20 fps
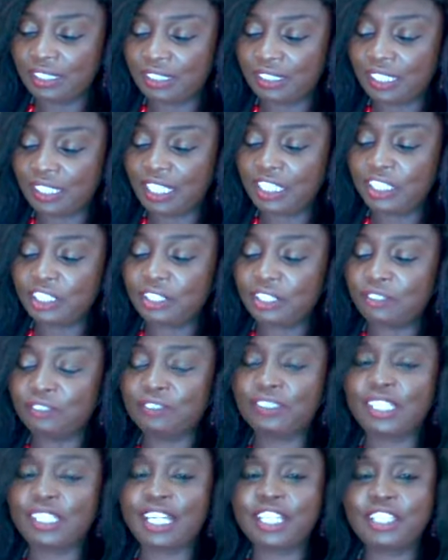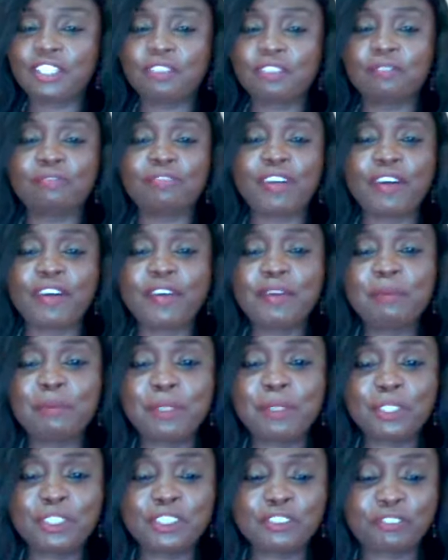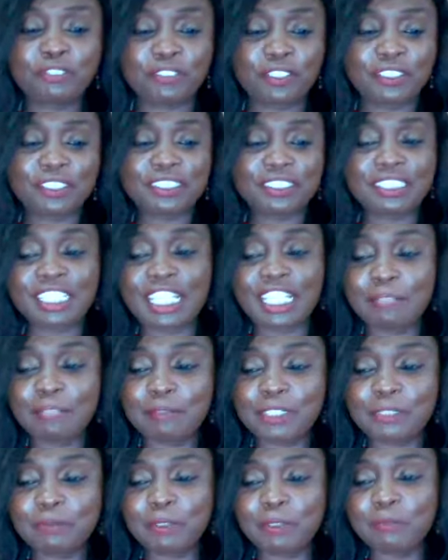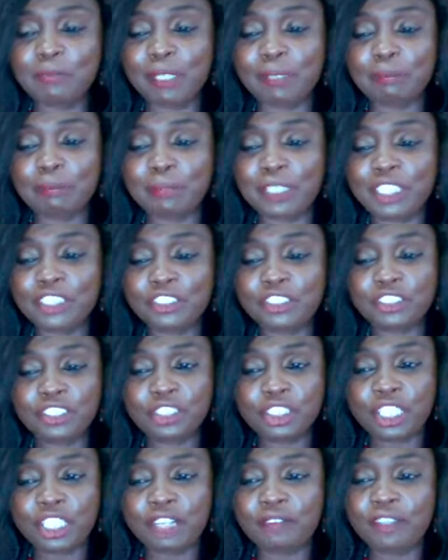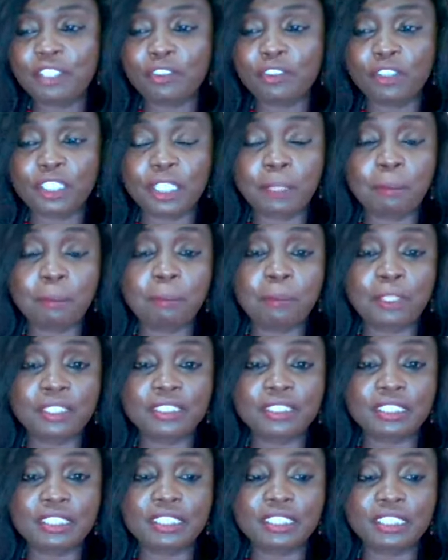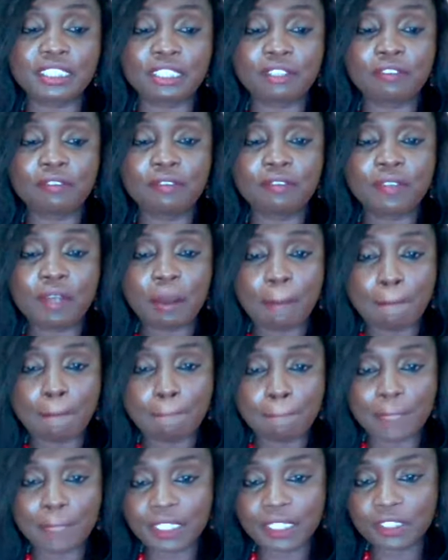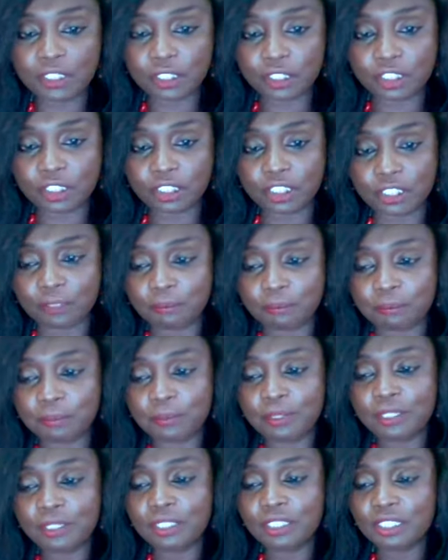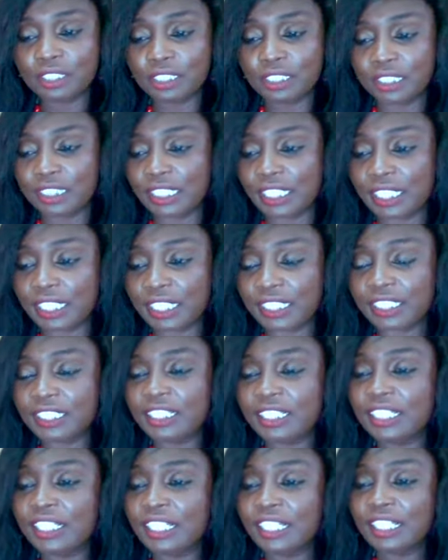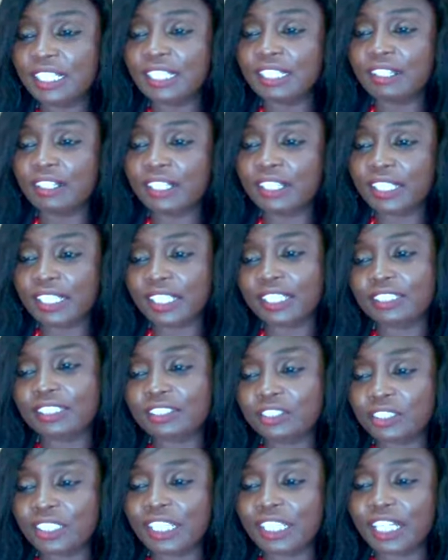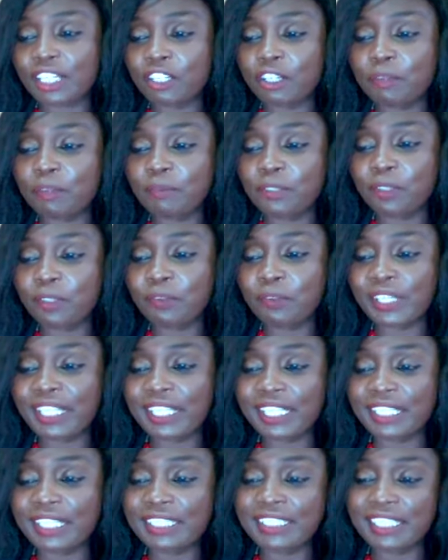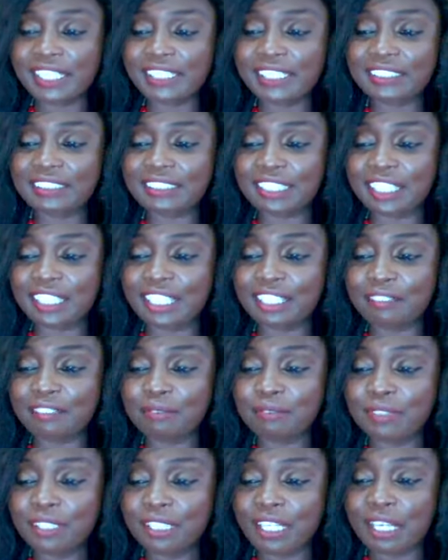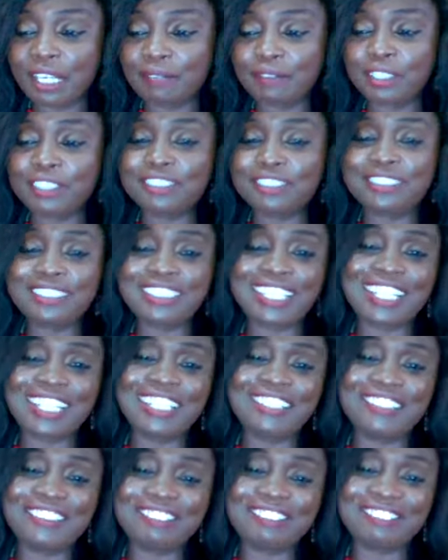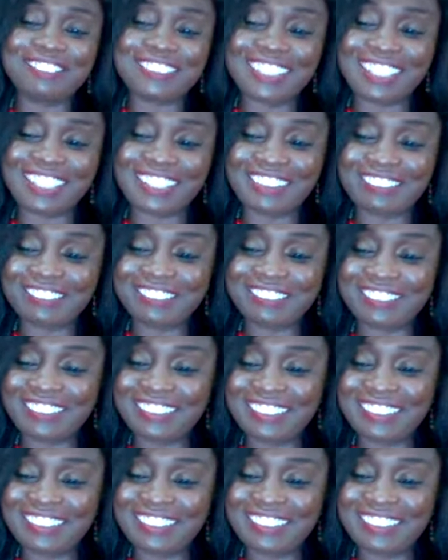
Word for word: Thank you. Thank you very much for your time. It's been my pleasure sharing on the importance of mentorship today. Okay, till I come your way again next time, I'm going to sign off now.